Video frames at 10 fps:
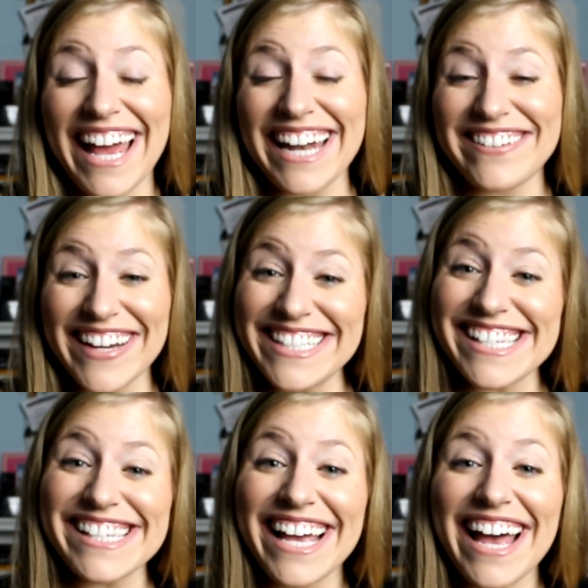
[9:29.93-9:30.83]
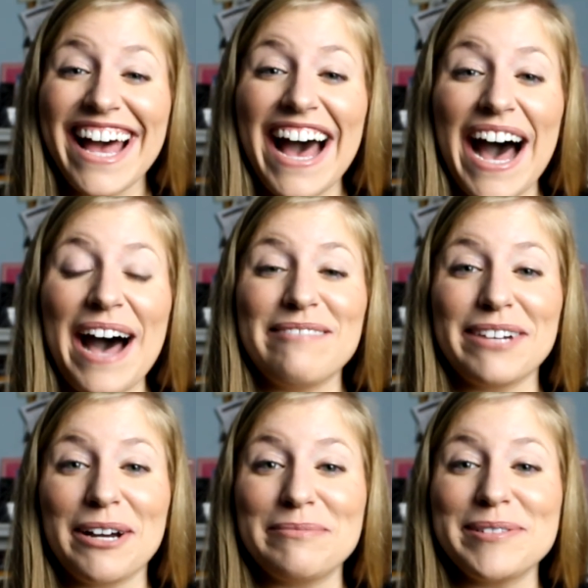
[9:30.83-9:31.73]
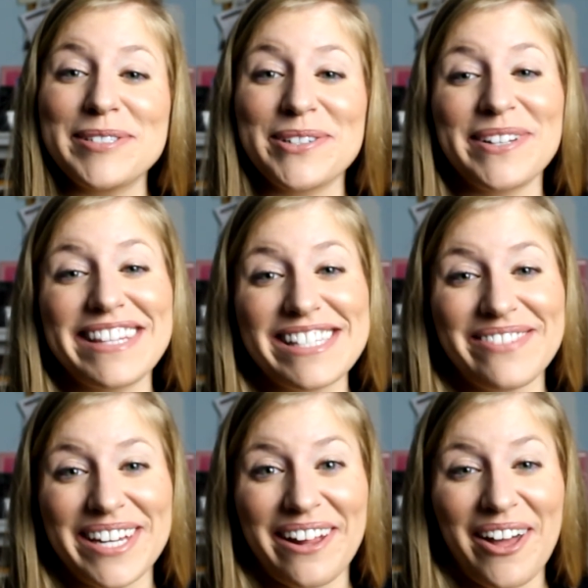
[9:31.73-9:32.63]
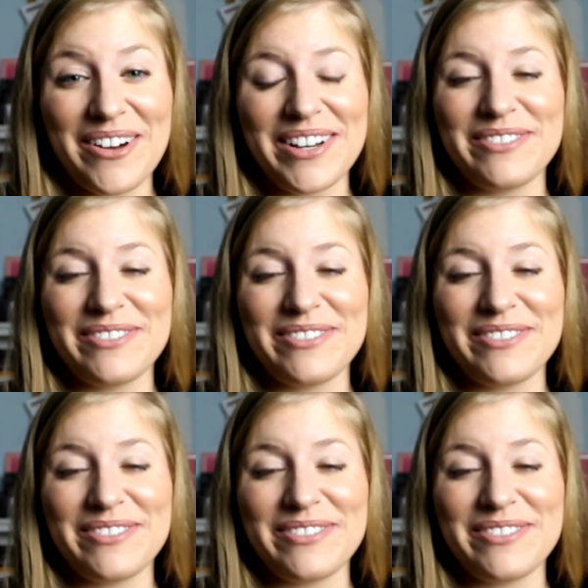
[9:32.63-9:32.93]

Anyways, I hope you enjoyed this video.